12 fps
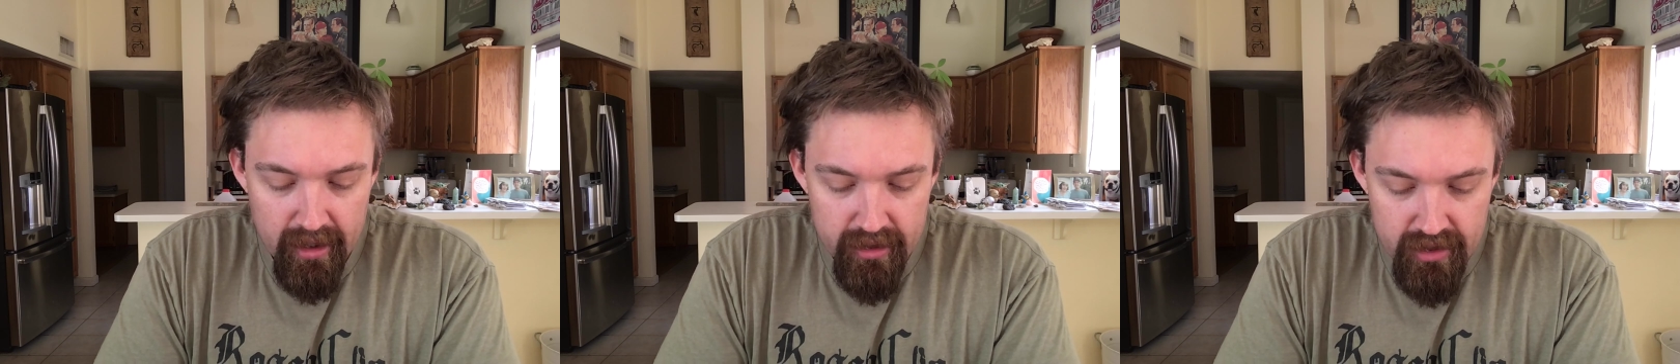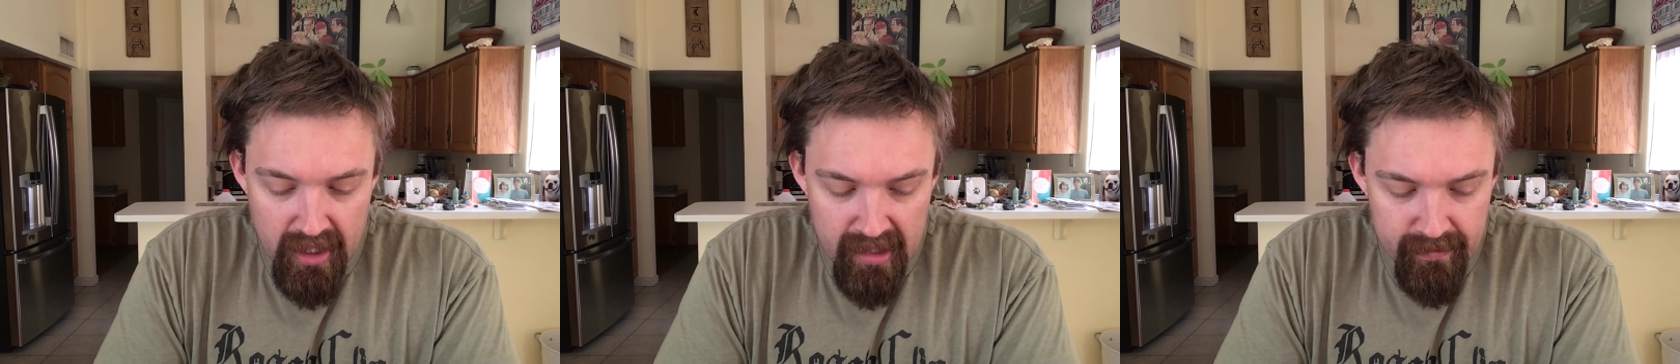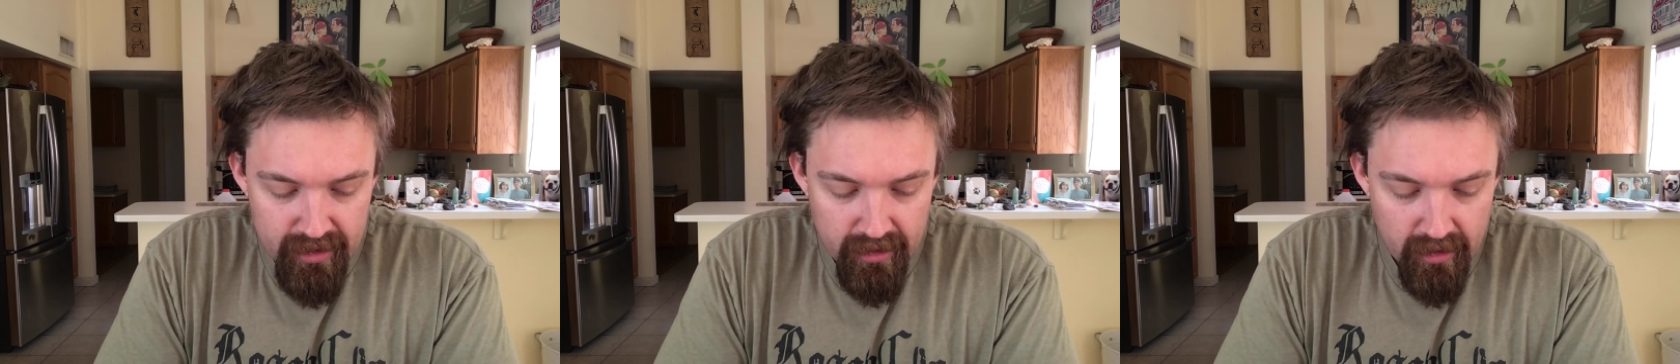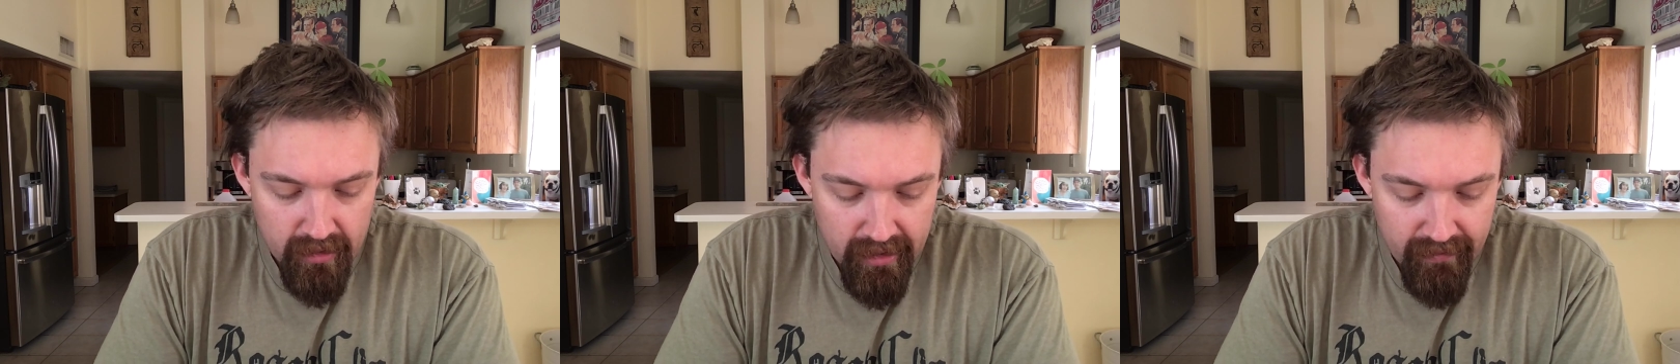James,
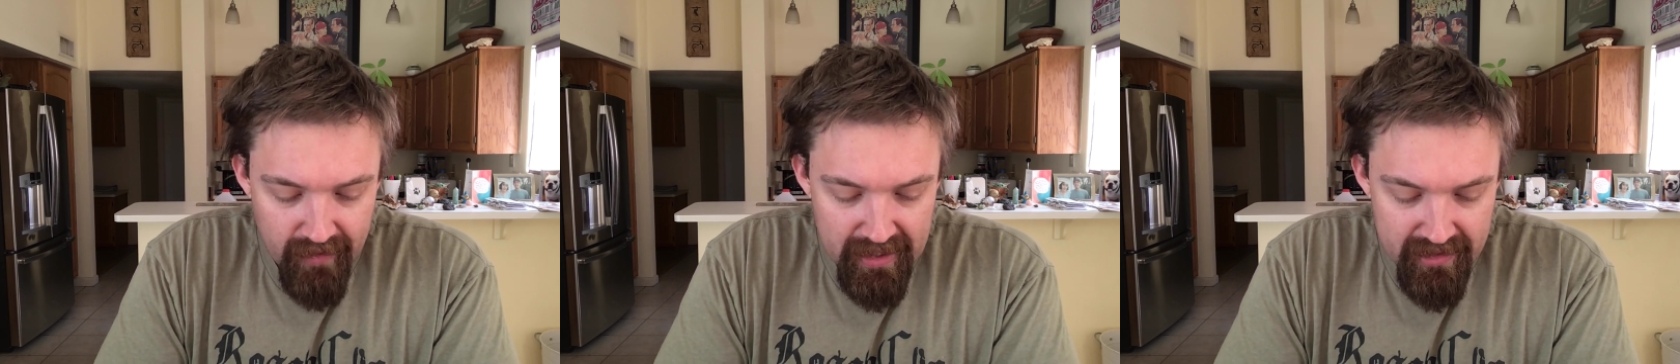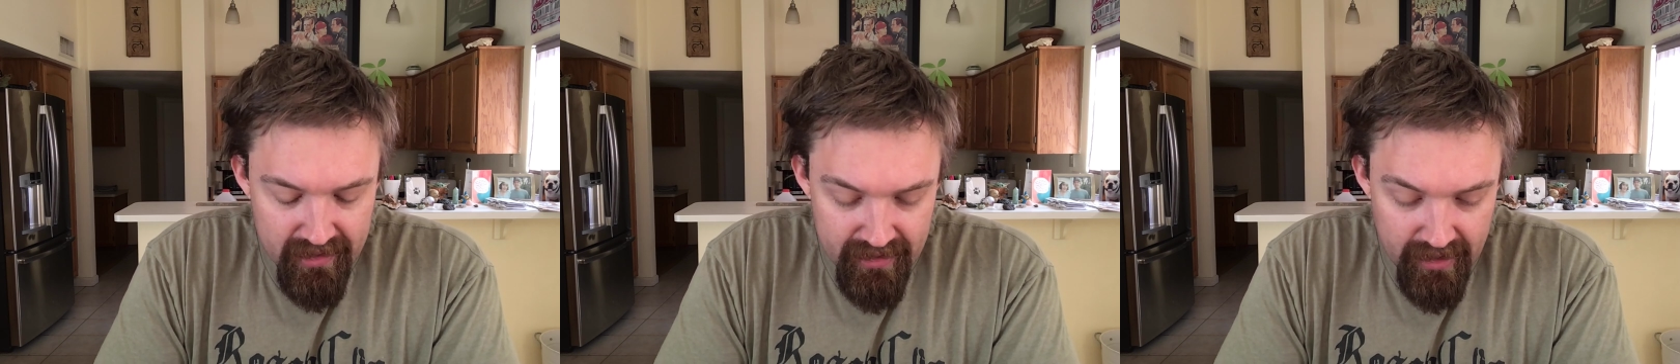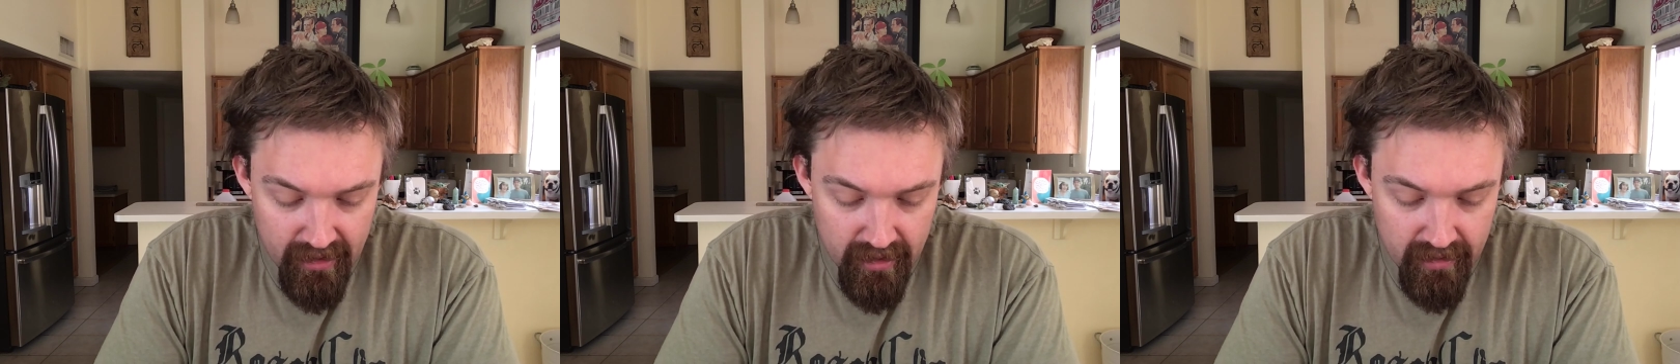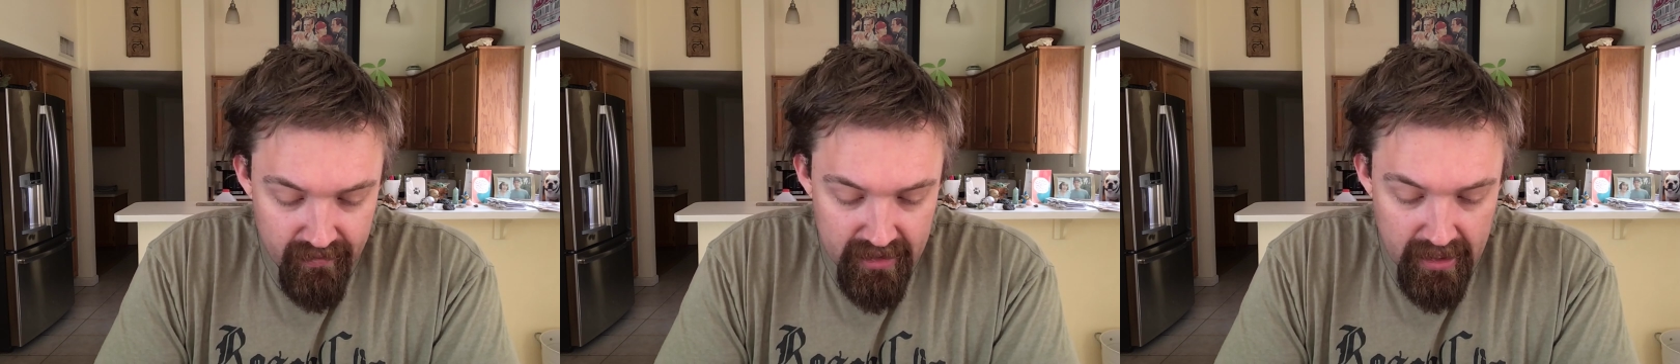although he faced the
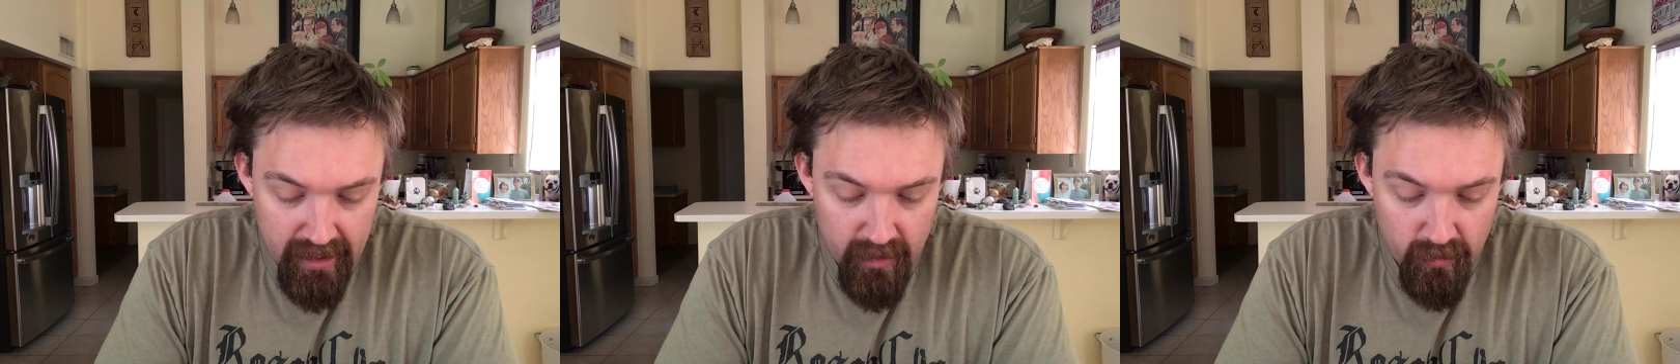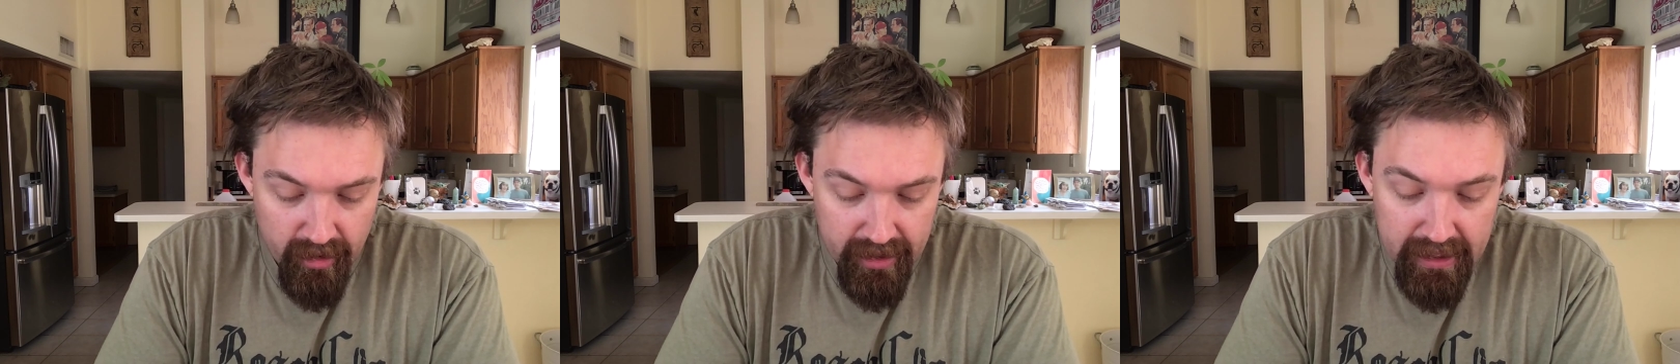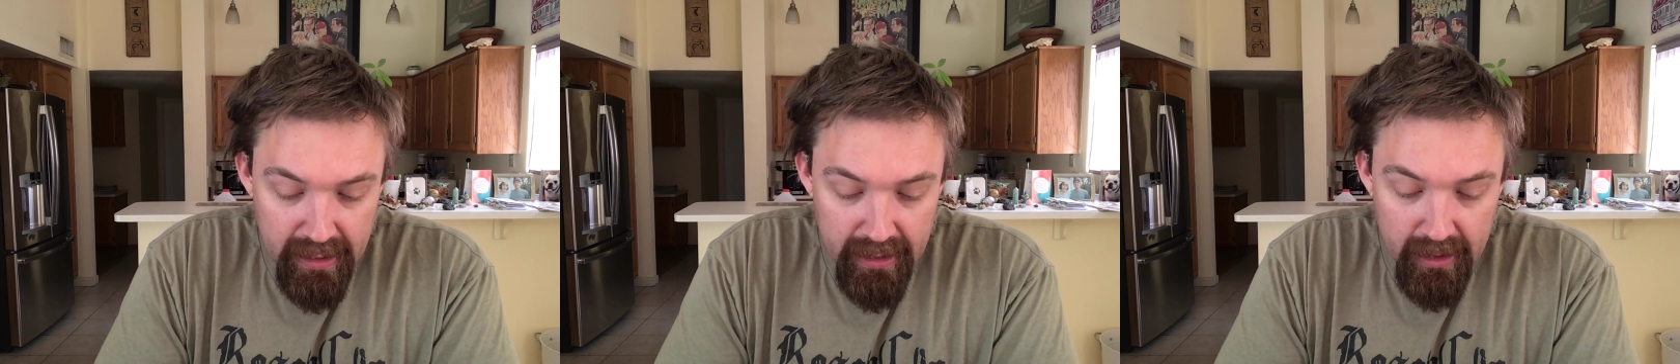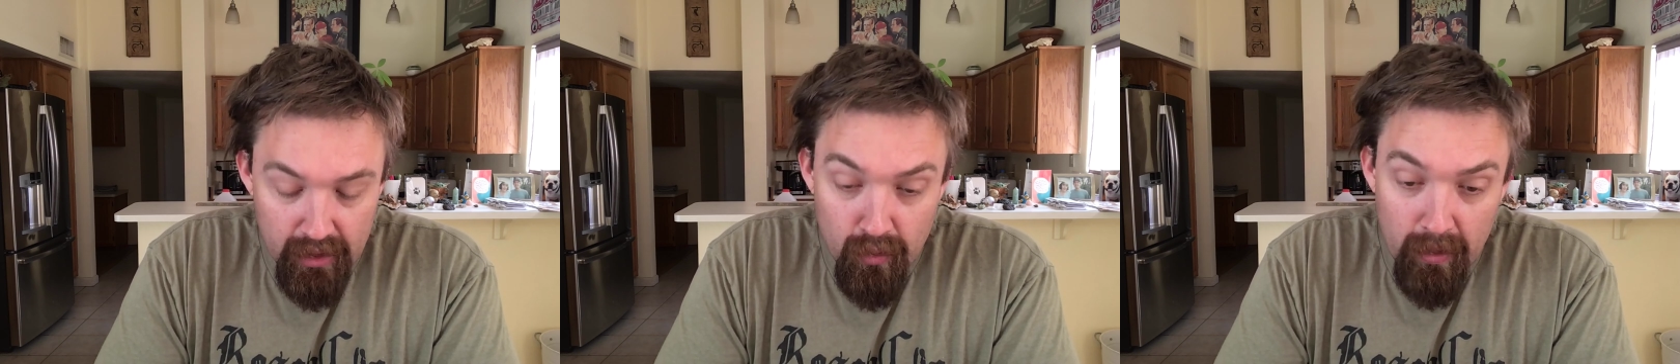terror of dining with the
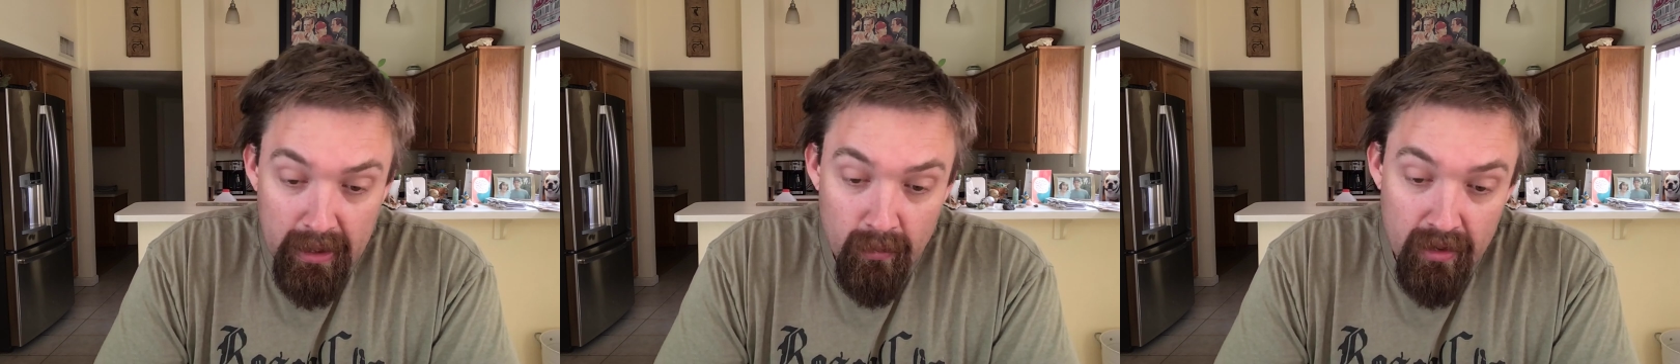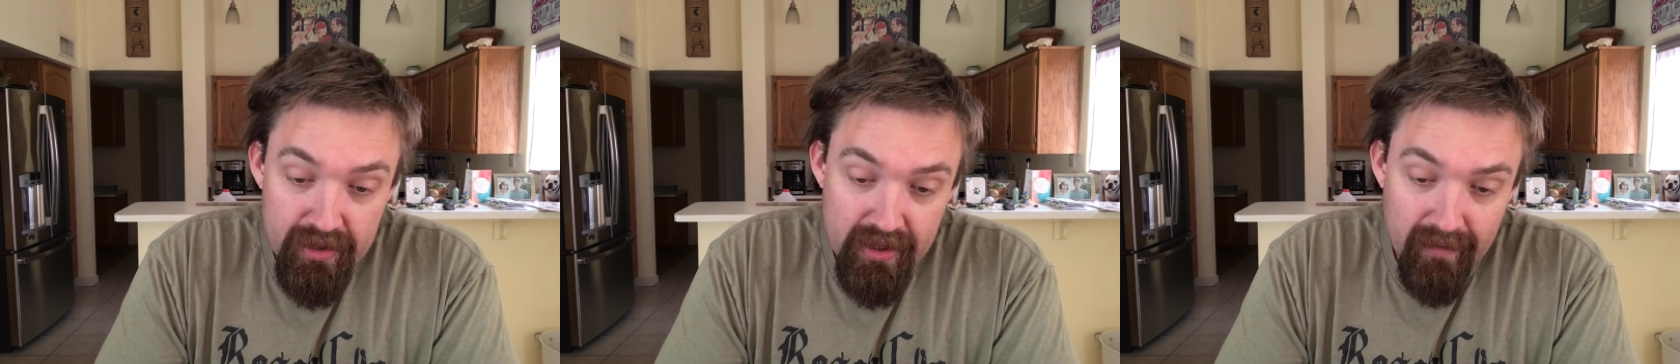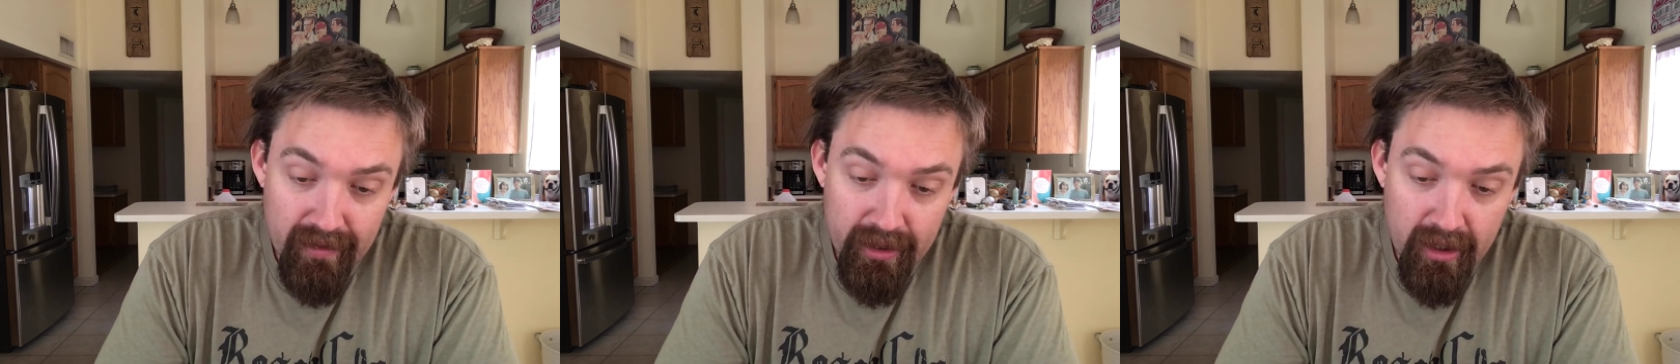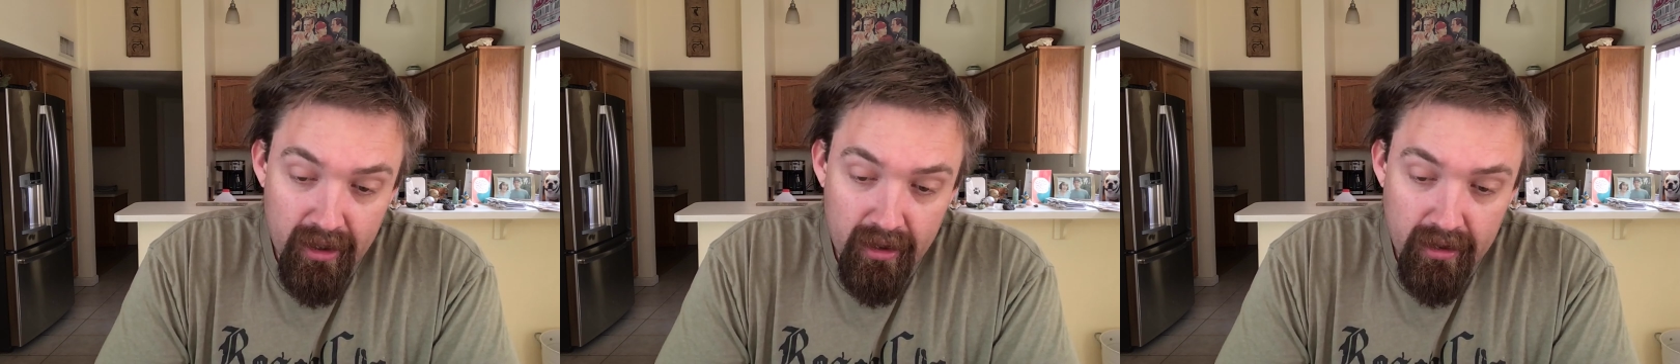king and queen once every
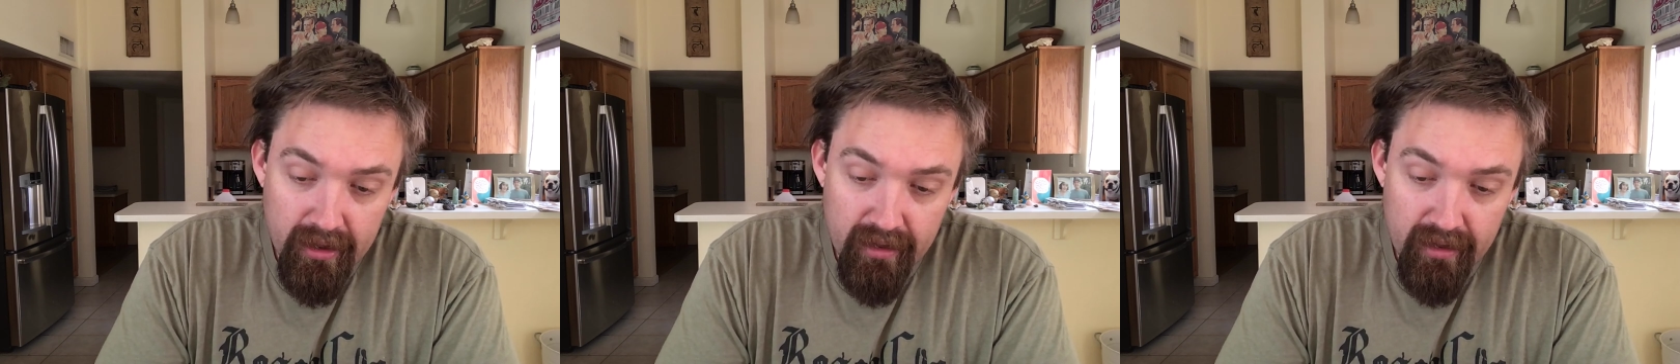year, could